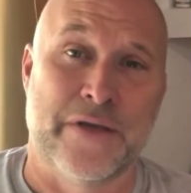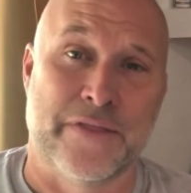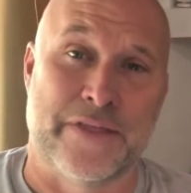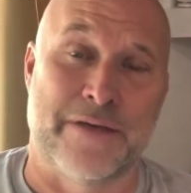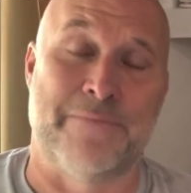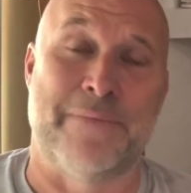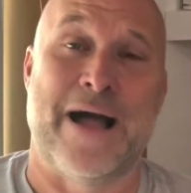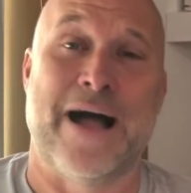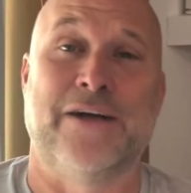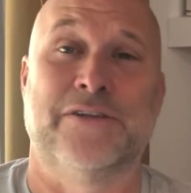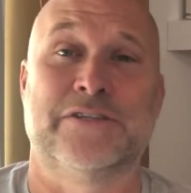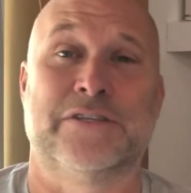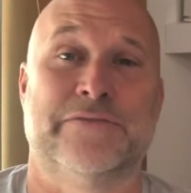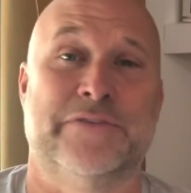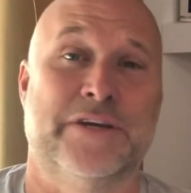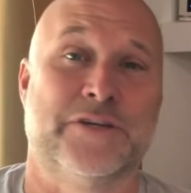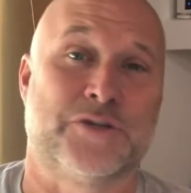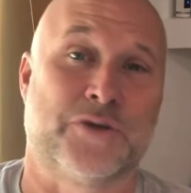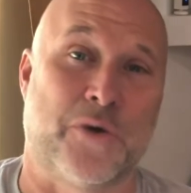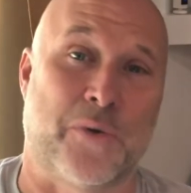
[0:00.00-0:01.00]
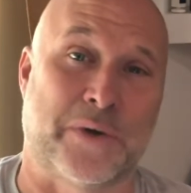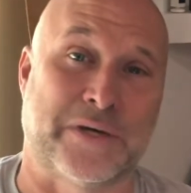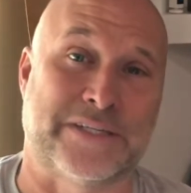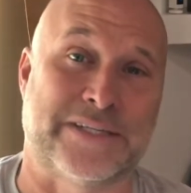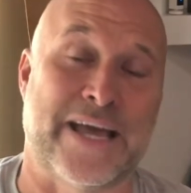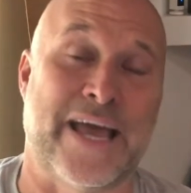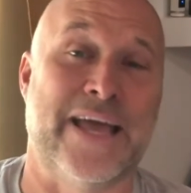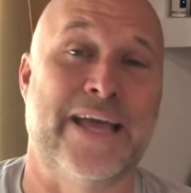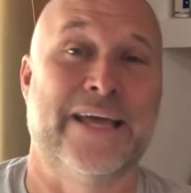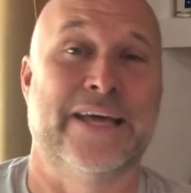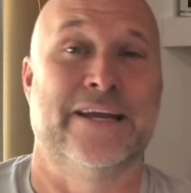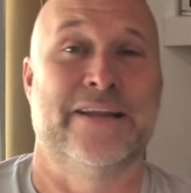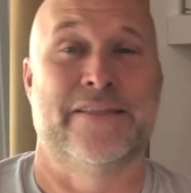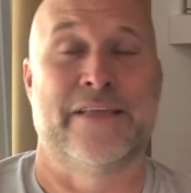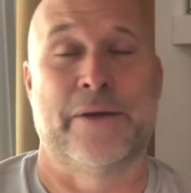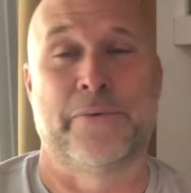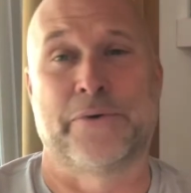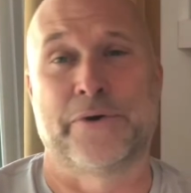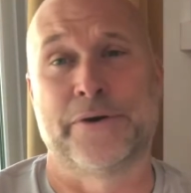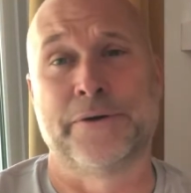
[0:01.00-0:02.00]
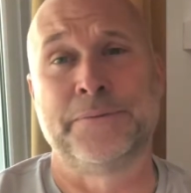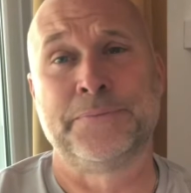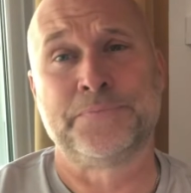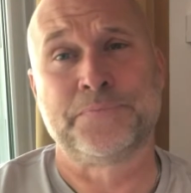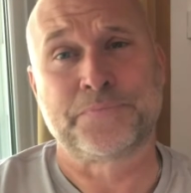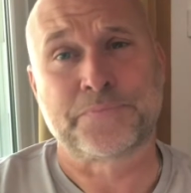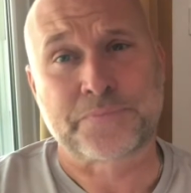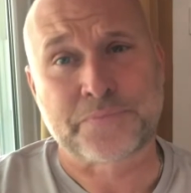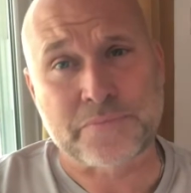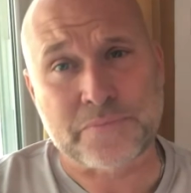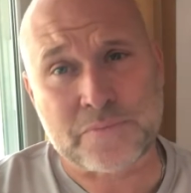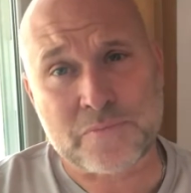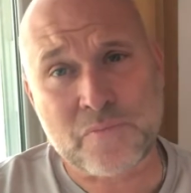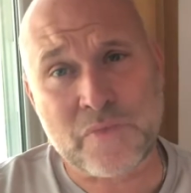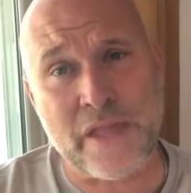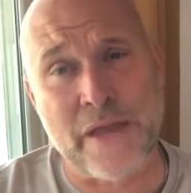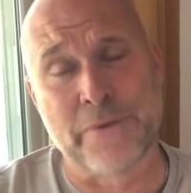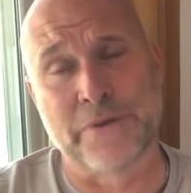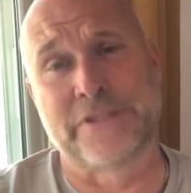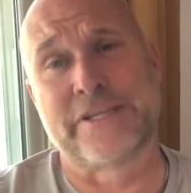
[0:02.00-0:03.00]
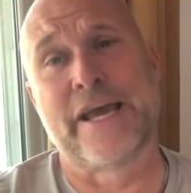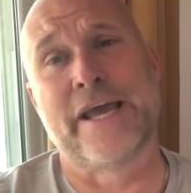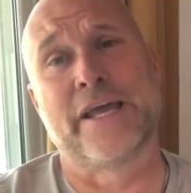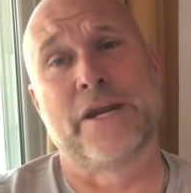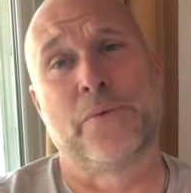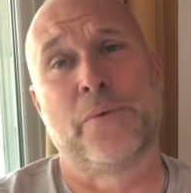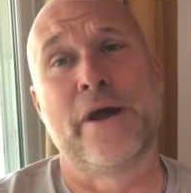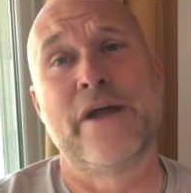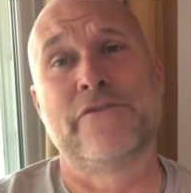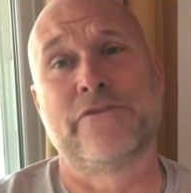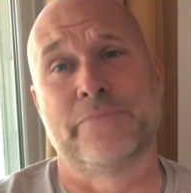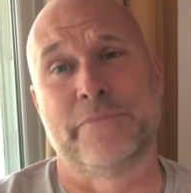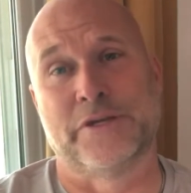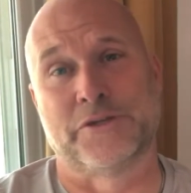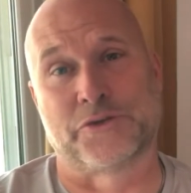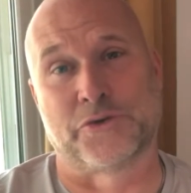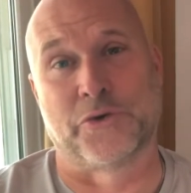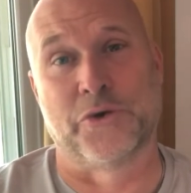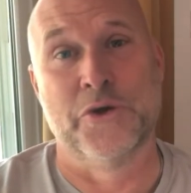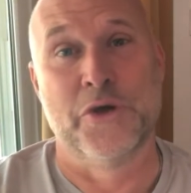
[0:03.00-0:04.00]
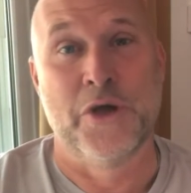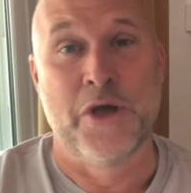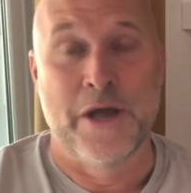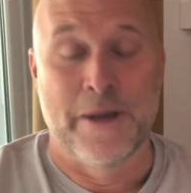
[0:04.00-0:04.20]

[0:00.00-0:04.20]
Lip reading: The mountains of Israel were taken, and they were taken away from Israel.